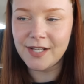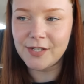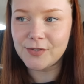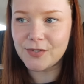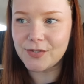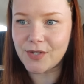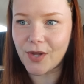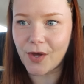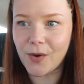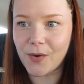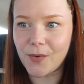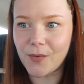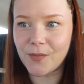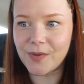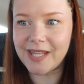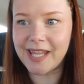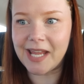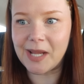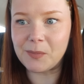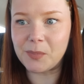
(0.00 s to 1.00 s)
so
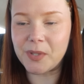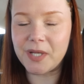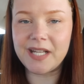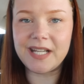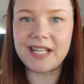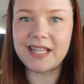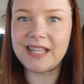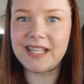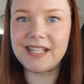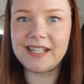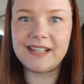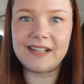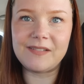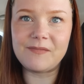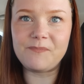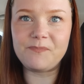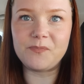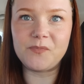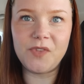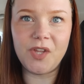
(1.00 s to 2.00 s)
we can't put
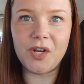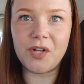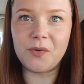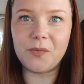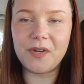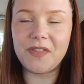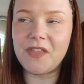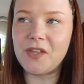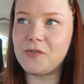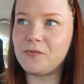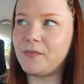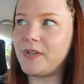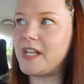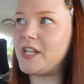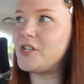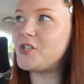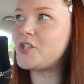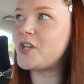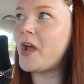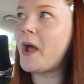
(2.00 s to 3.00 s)
anything, you know, within
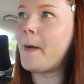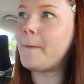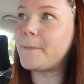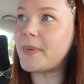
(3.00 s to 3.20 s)
reach.